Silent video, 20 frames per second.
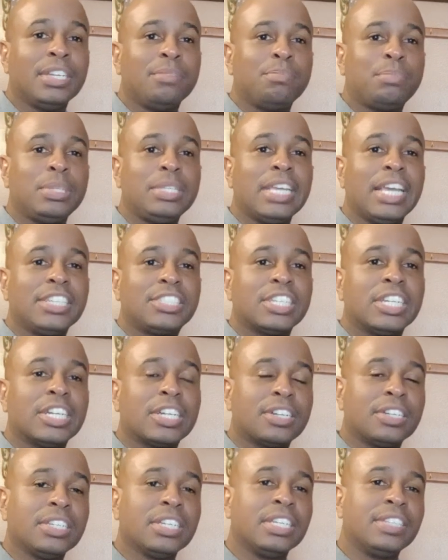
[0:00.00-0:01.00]
pH
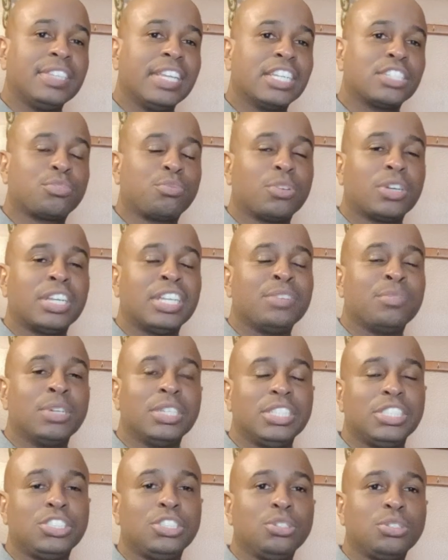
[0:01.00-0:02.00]
area, and that's what
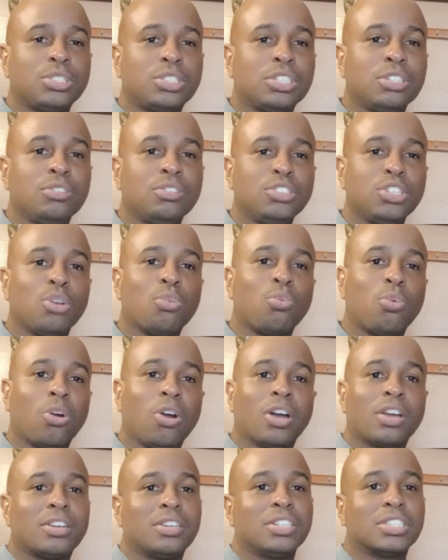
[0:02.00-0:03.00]
he's used to, and your
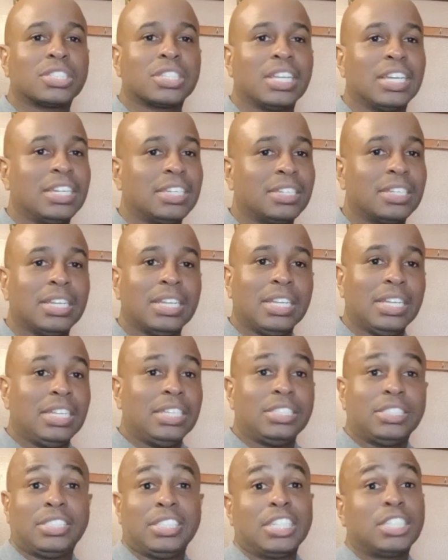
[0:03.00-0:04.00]
water is like
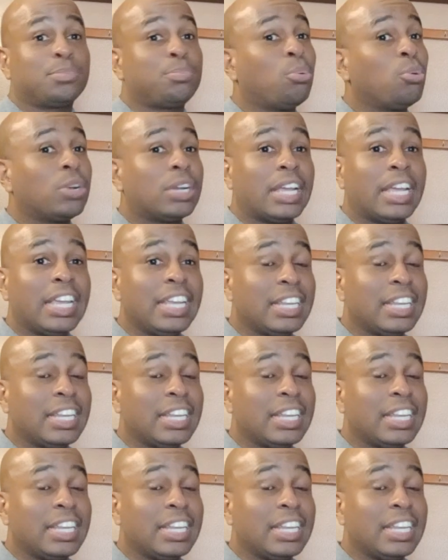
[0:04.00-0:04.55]
6.8,